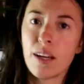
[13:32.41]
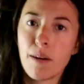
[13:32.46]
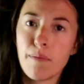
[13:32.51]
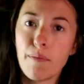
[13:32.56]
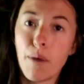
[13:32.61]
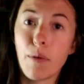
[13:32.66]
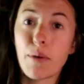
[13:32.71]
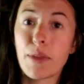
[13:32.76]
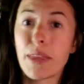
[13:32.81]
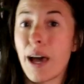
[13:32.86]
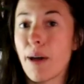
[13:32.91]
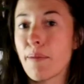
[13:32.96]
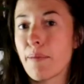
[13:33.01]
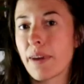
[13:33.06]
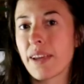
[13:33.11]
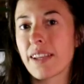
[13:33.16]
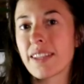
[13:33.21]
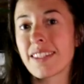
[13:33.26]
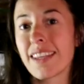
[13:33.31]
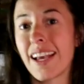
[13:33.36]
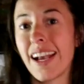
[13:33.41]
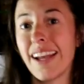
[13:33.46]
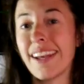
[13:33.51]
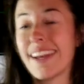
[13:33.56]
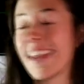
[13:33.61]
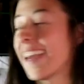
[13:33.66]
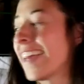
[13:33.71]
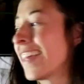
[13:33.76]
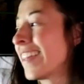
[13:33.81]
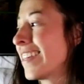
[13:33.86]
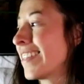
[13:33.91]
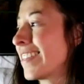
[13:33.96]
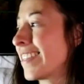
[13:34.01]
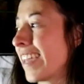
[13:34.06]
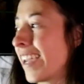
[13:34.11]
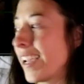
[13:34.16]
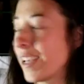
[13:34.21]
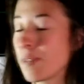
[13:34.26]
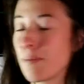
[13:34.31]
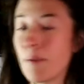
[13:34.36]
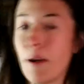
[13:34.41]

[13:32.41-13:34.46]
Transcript: But with that being said, these cans